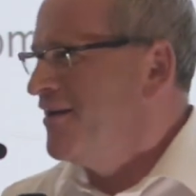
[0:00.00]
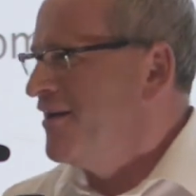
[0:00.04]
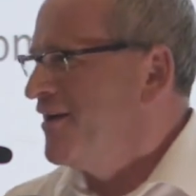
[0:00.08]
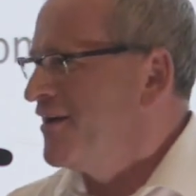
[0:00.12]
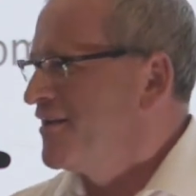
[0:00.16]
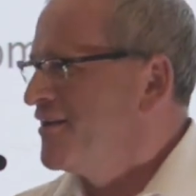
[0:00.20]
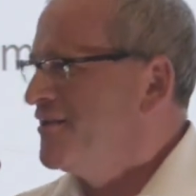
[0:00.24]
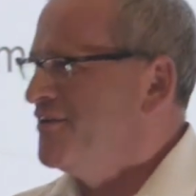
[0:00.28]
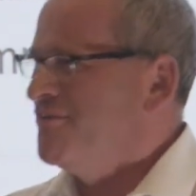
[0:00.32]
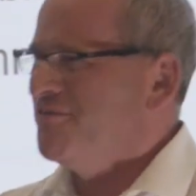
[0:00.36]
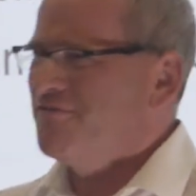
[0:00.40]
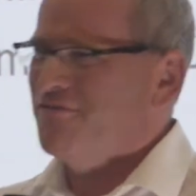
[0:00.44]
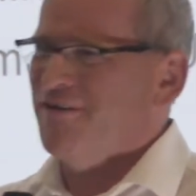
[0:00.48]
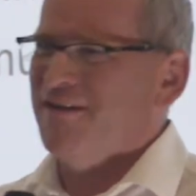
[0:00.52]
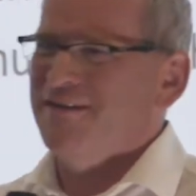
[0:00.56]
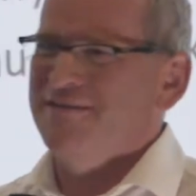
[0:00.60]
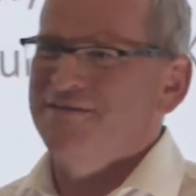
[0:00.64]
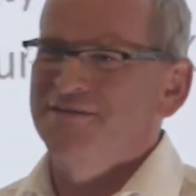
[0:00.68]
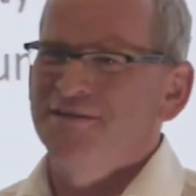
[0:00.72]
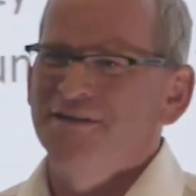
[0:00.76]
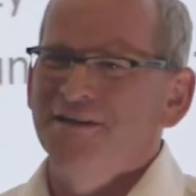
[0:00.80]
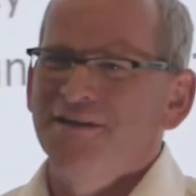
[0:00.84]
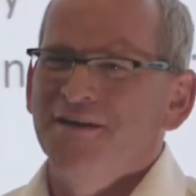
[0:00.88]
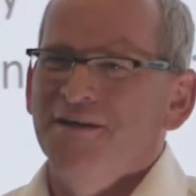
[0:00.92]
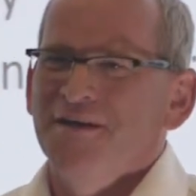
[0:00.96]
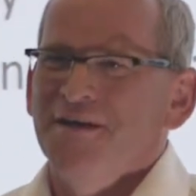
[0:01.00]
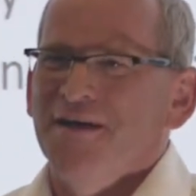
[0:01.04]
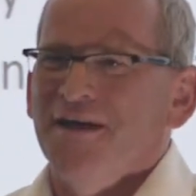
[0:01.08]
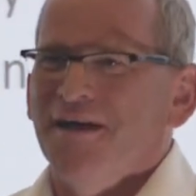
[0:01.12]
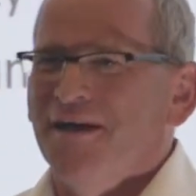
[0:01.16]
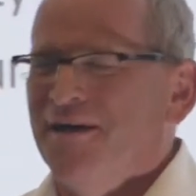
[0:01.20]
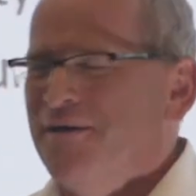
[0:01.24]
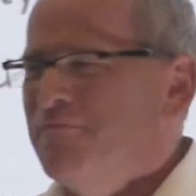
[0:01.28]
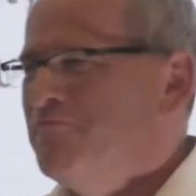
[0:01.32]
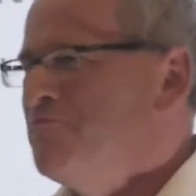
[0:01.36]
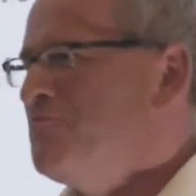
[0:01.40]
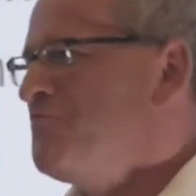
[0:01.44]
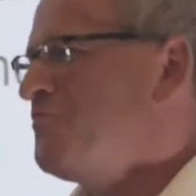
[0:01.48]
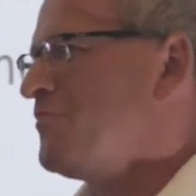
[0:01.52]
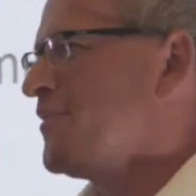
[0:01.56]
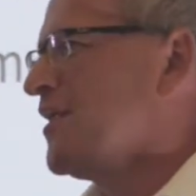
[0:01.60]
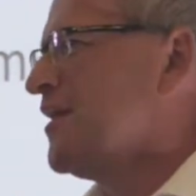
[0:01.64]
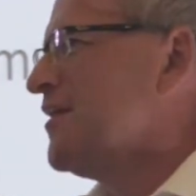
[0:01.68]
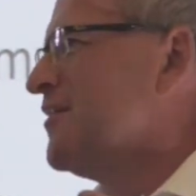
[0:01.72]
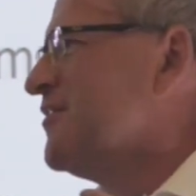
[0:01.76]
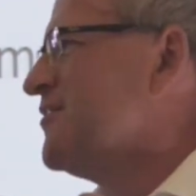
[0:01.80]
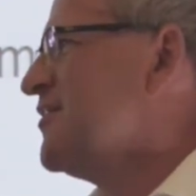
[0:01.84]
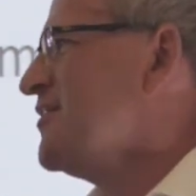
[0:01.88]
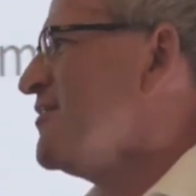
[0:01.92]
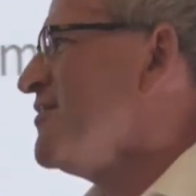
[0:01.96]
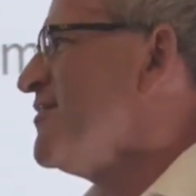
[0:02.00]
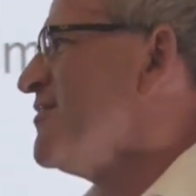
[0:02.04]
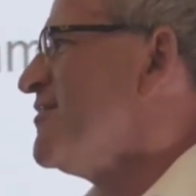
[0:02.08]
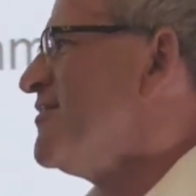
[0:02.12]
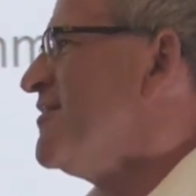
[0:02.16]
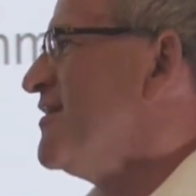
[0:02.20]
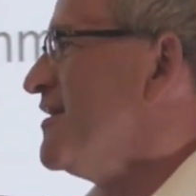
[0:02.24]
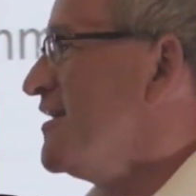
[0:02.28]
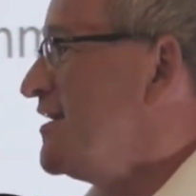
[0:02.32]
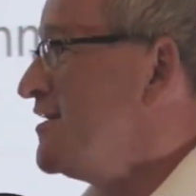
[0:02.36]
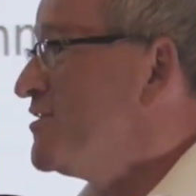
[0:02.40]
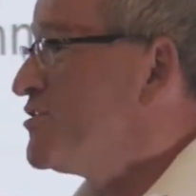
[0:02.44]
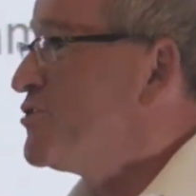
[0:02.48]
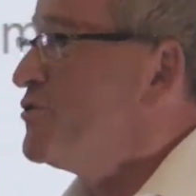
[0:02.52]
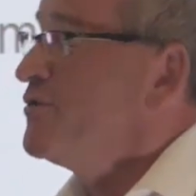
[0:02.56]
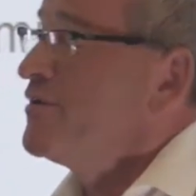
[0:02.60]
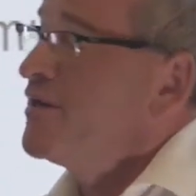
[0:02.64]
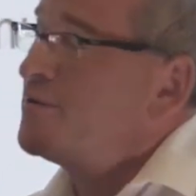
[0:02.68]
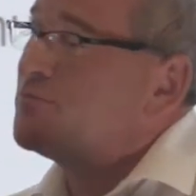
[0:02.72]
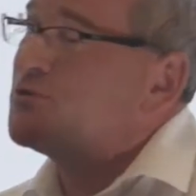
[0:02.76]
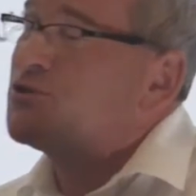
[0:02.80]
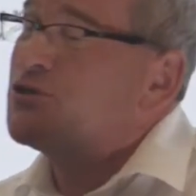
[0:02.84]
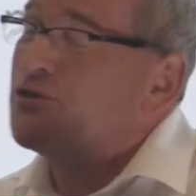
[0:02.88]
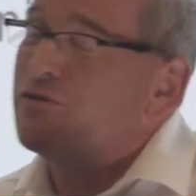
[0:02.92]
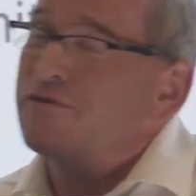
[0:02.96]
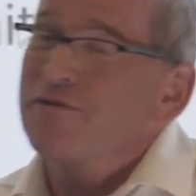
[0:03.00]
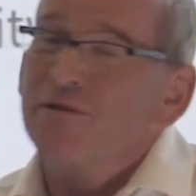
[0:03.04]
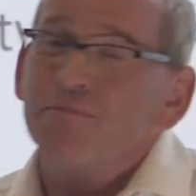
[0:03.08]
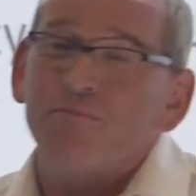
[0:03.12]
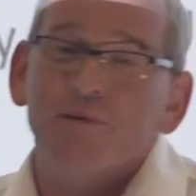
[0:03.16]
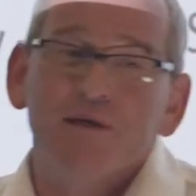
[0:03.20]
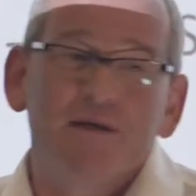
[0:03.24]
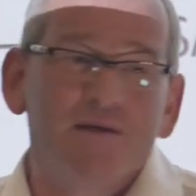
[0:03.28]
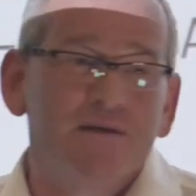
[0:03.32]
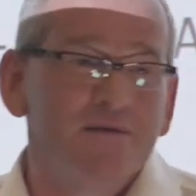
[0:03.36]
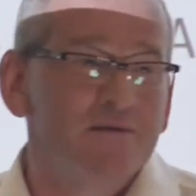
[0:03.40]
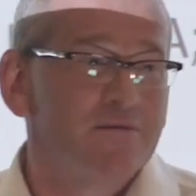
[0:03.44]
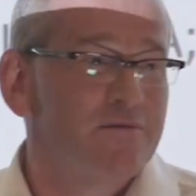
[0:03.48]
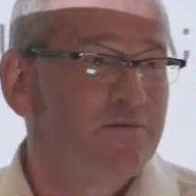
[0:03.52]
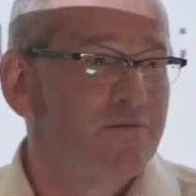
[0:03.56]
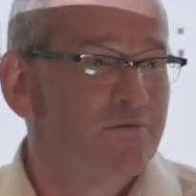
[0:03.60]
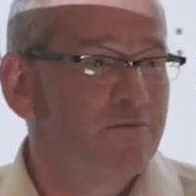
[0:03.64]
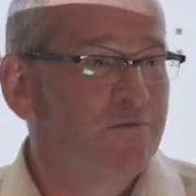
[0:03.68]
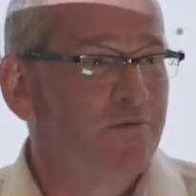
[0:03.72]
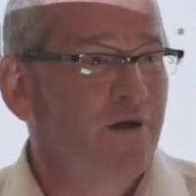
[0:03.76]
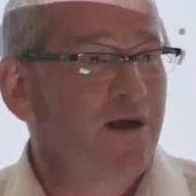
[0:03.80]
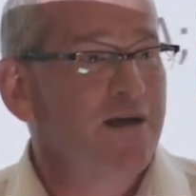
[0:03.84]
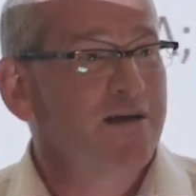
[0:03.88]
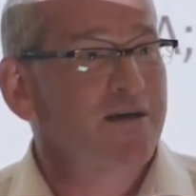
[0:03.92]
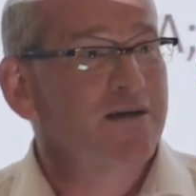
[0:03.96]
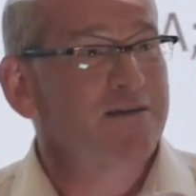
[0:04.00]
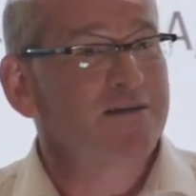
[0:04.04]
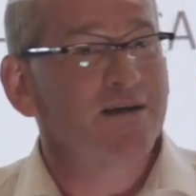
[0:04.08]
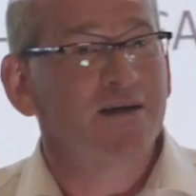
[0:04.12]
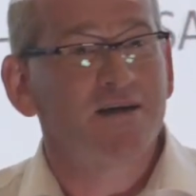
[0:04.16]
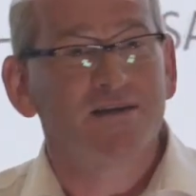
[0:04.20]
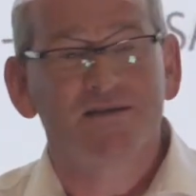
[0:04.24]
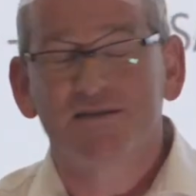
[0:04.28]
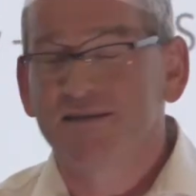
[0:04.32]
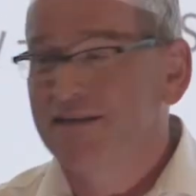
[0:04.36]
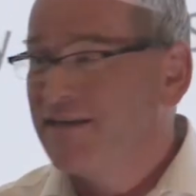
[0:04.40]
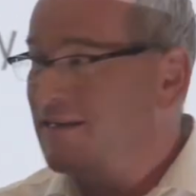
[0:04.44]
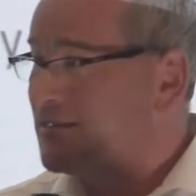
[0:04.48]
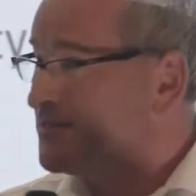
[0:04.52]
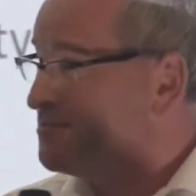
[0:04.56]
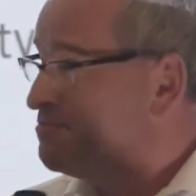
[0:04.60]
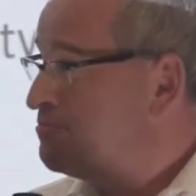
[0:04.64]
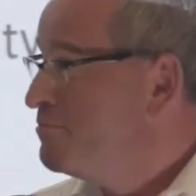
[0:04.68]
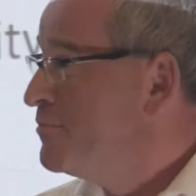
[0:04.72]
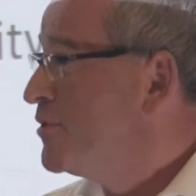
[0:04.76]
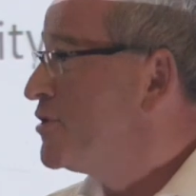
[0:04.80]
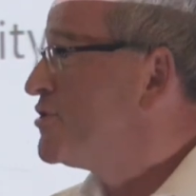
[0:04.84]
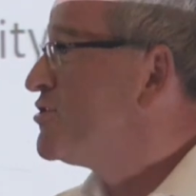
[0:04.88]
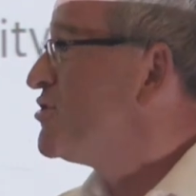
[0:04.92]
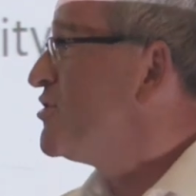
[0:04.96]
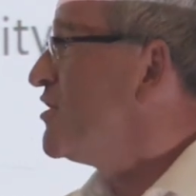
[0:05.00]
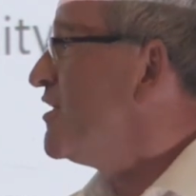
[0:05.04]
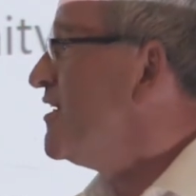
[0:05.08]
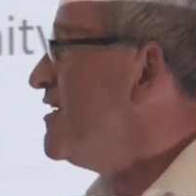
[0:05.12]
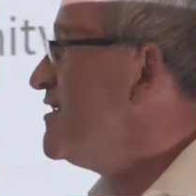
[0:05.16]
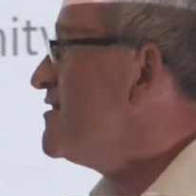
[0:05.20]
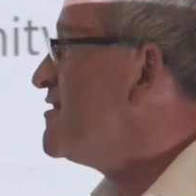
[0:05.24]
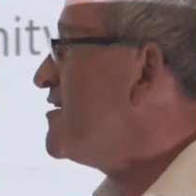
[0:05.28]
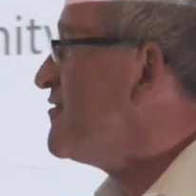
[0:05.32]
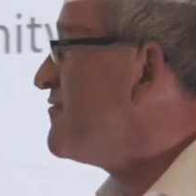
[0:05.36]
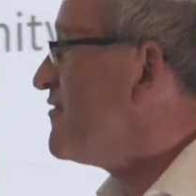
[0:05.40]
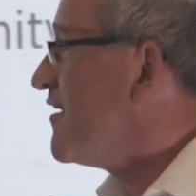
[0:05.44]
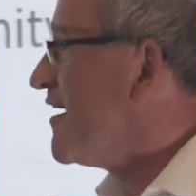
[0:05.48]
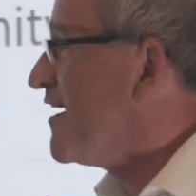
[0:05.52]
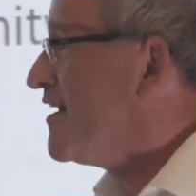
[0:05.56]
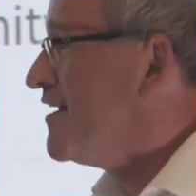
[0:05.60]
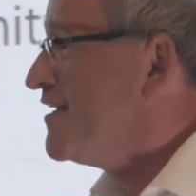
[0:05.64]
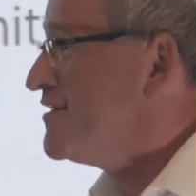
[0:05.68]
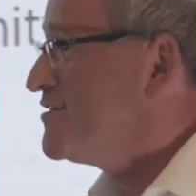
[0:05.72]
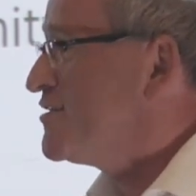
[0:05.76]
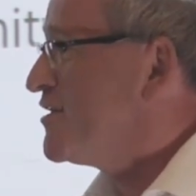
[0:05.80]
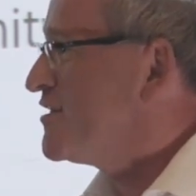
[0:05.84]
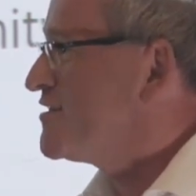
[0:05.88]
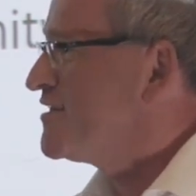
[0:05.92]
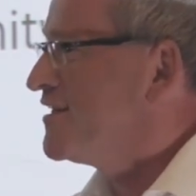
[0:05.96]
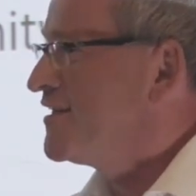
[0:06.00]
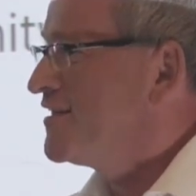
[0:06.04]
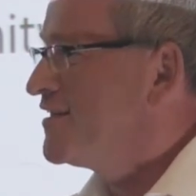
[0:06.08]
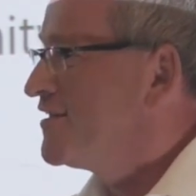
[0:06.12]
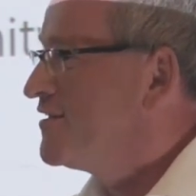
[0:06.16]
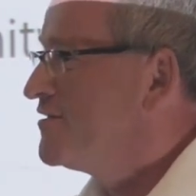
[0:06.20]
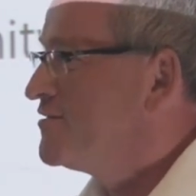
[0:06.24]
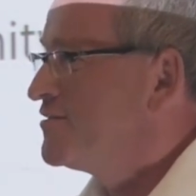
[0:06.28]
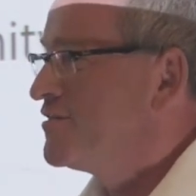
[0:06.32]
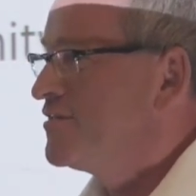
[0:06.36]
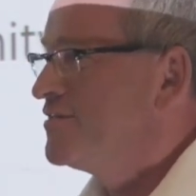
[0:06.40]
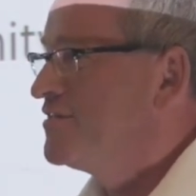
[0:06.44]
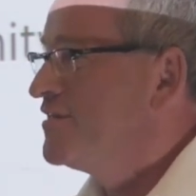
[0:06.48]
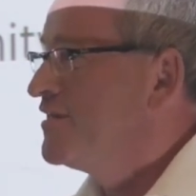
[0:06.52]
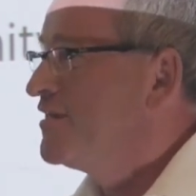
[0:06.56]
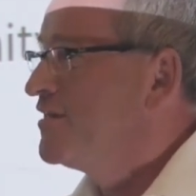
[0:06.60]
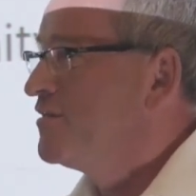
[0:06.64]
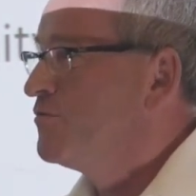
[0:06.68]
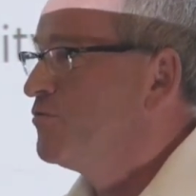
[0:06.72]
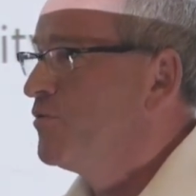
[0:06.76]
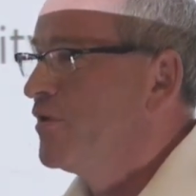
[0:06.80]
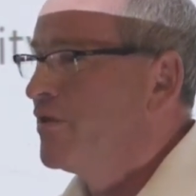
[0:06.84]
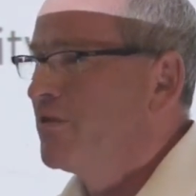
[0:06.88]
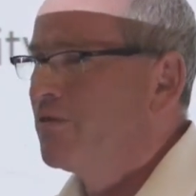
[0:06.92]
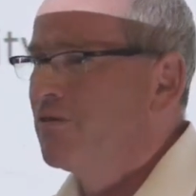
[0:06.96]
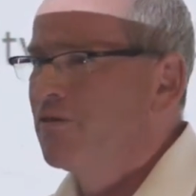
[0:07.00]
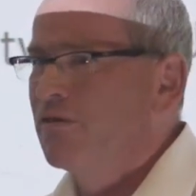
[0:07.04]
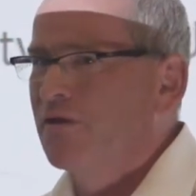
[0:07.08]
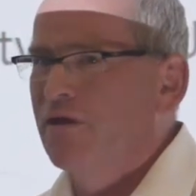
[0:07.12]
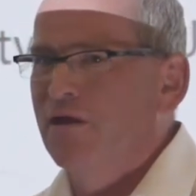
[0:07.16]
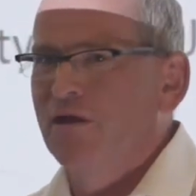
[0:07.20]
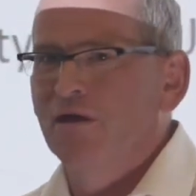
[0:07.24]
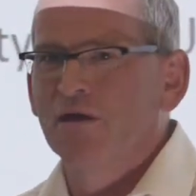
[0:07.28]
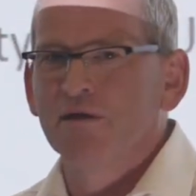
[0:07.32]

I can offend. The issue, and I'm sure it'll be recognised, it's much easier for NHS England to deal with